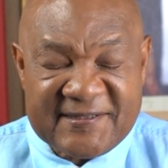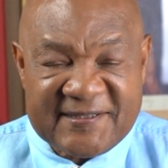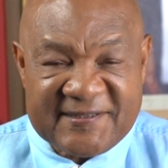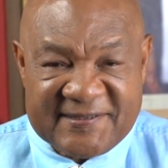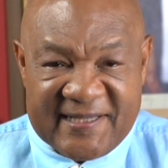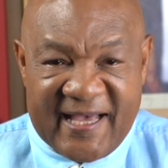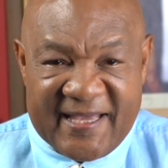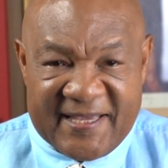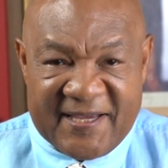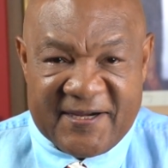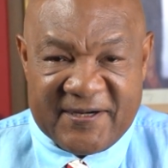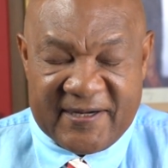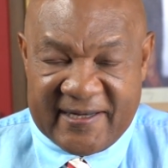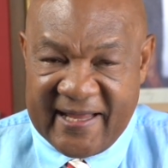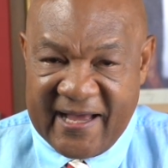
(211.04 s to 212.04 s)

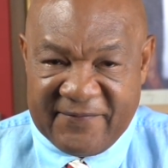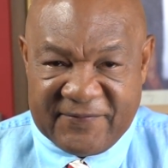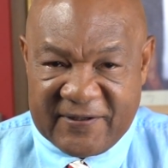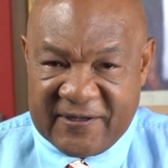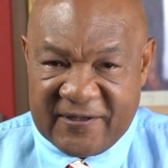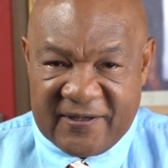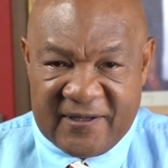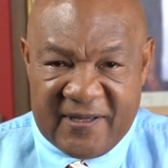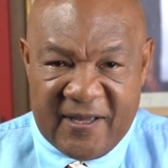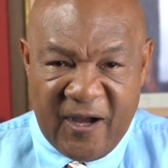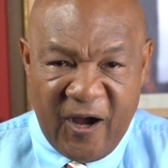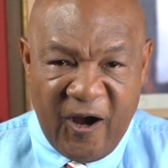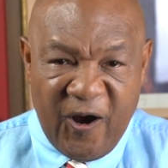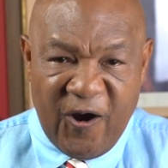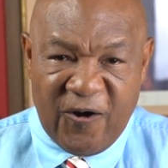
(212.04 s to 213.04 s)
Zaire in Africa.
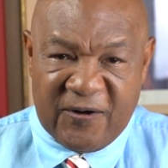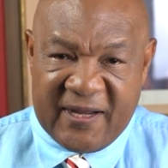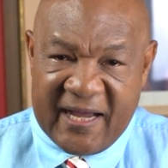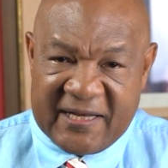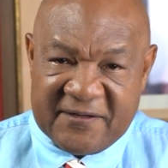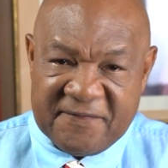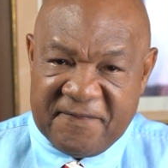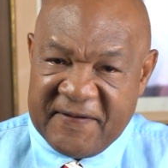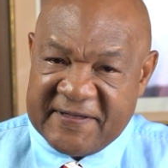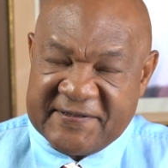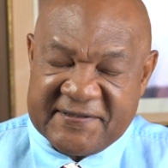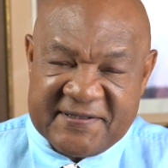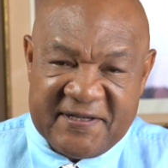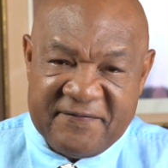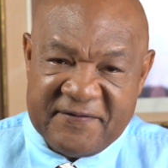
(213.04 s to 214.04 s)
All kind of
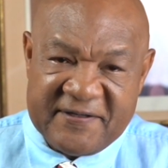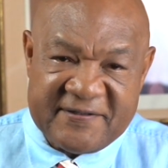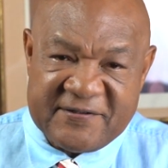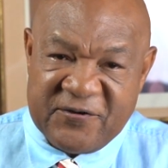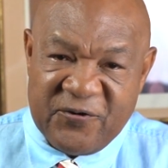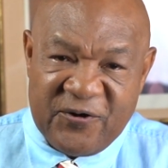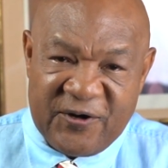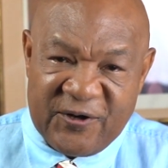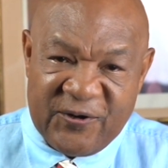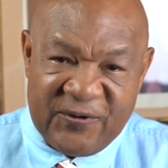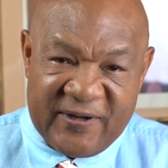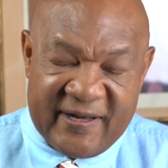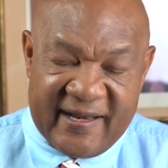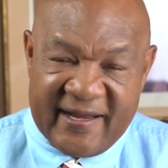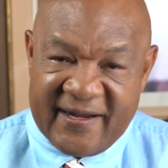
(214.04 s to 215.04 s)
festivities going on
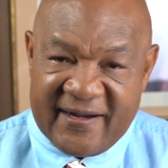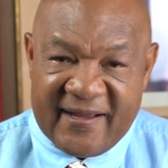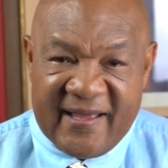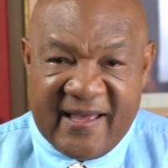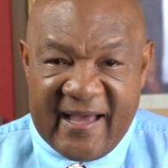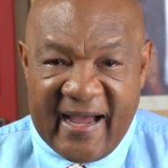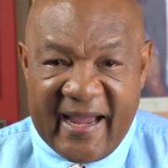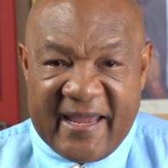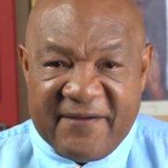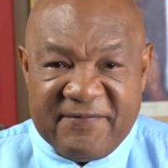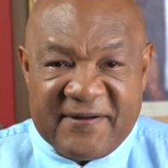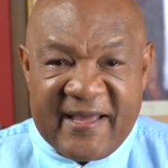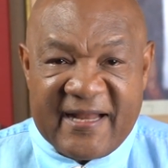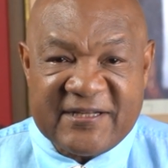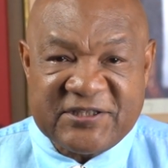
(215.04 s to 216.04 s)
in there. I
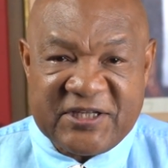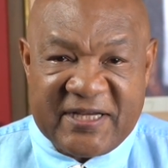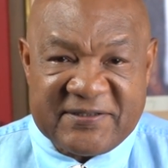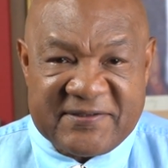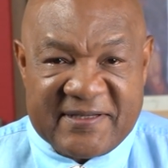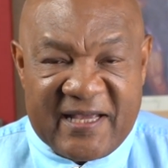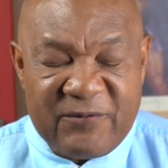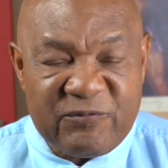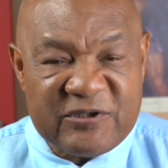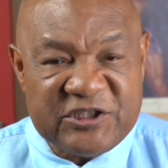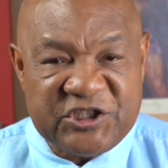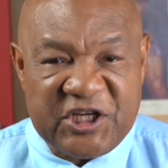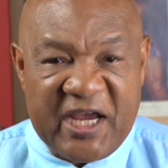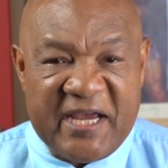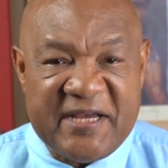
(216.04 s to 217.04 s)
even got a chance to get with
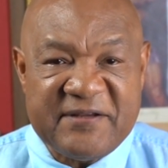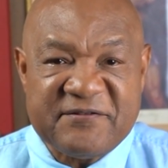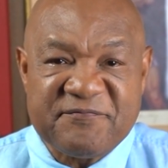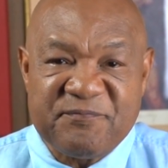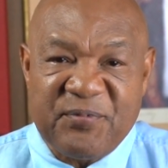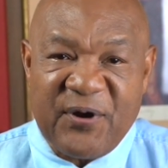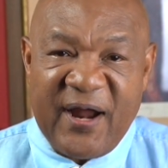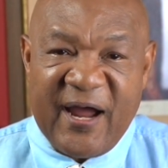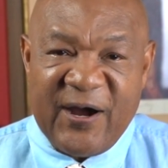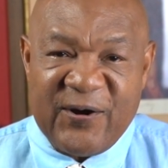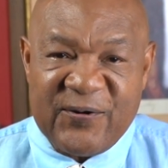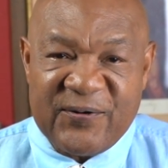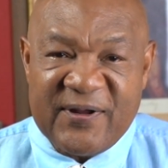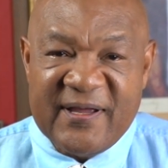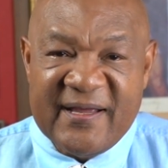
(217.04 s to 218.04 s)
James
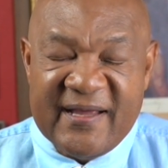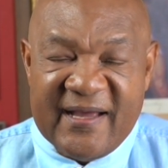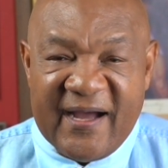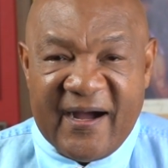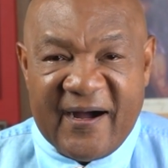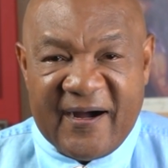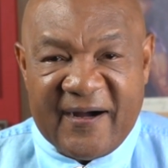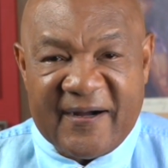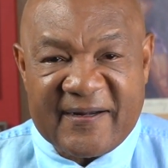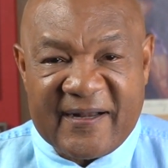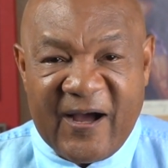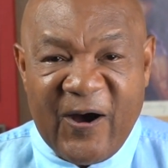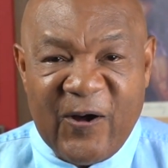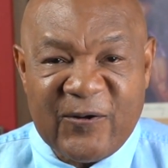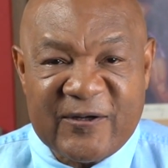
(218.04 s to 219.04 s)
Brown and
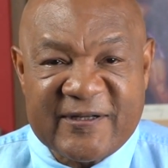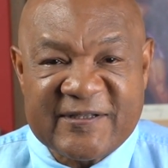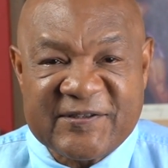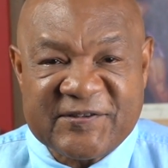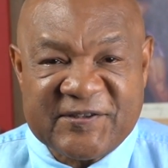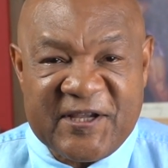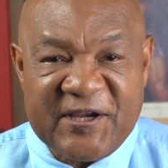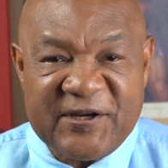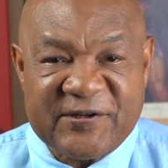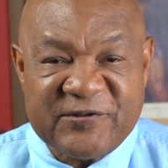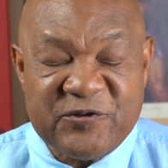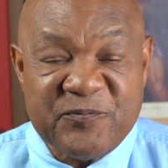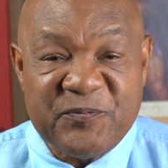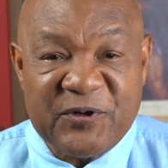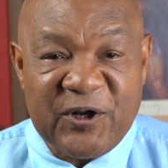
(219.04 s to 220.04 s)
all of the singers
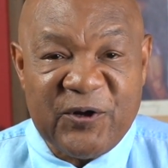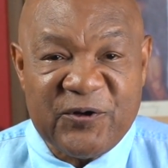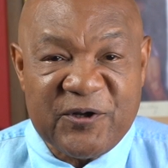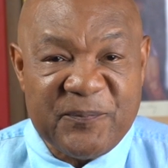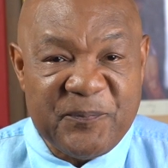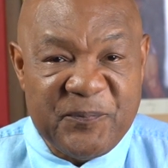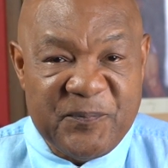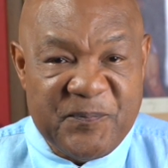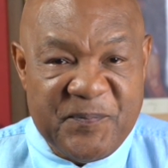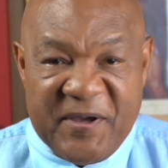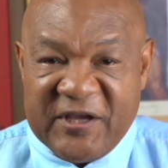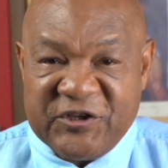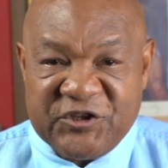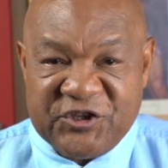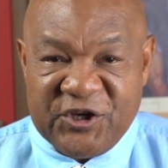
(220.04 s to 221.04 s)
who put on a
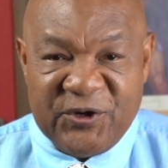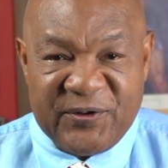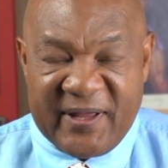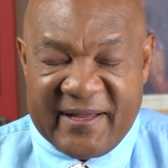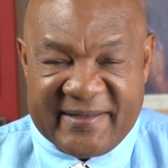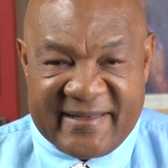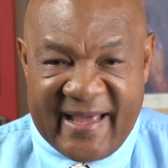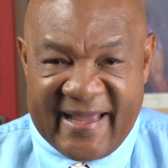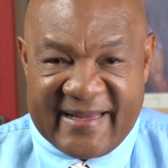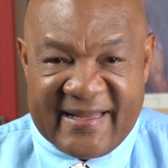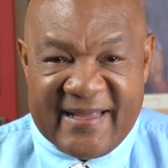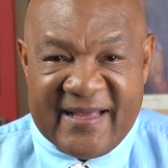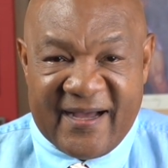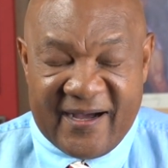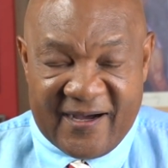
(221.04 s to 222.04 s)
big show that night.
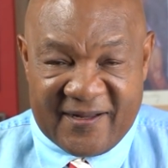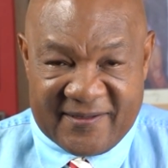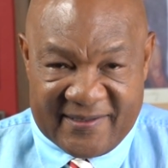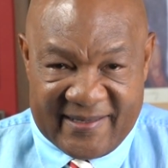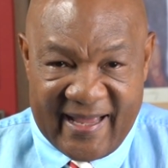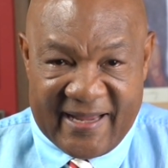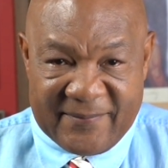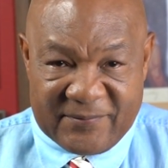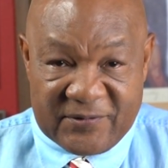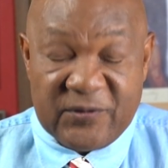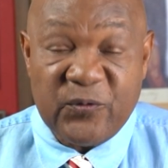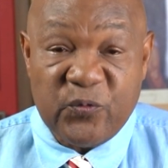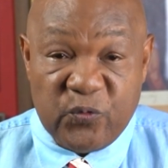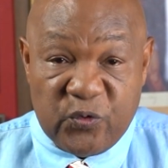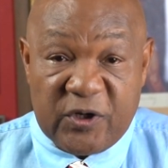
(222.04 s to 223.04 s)
The night
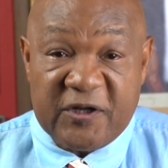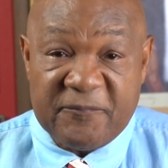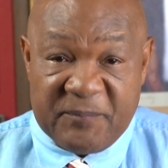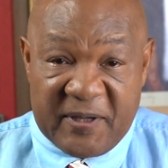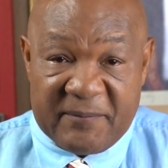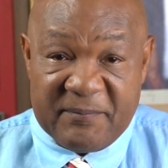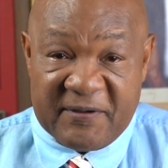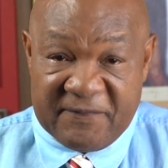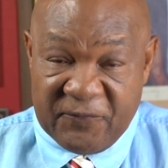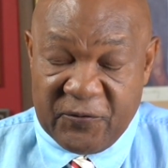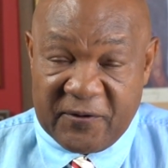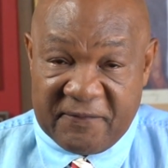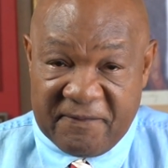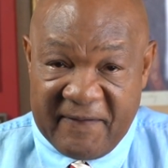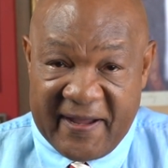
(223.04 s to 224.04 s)
would have been
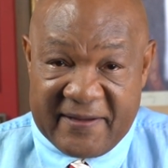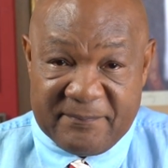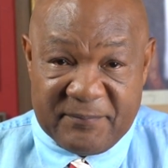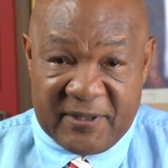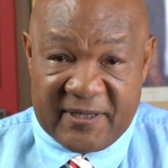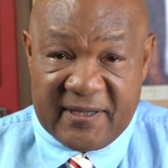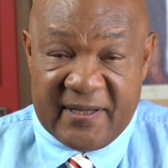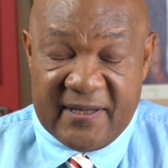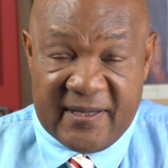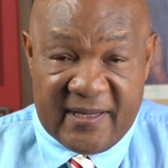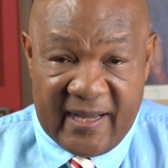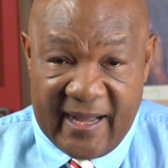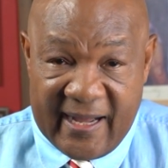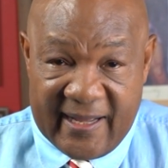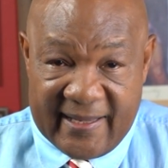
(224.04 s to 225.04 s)
before the fight, but
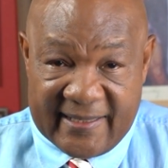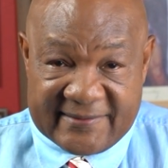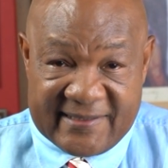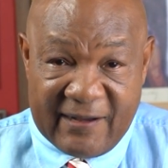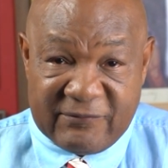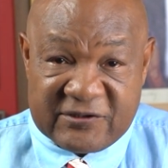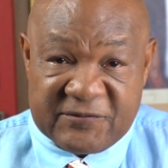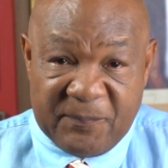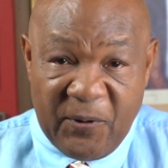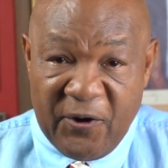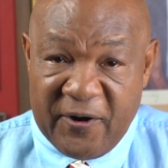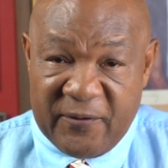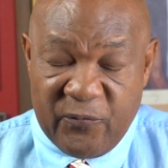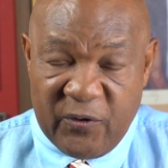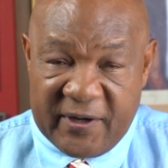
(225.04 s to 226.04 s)
as I was
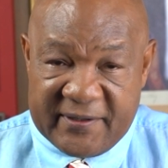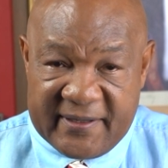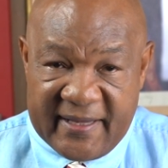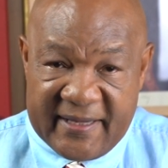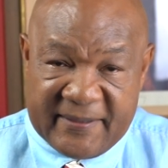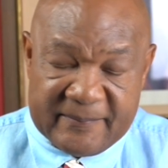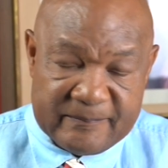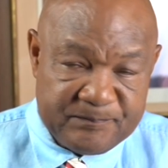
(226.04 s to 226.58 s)
sparring one day,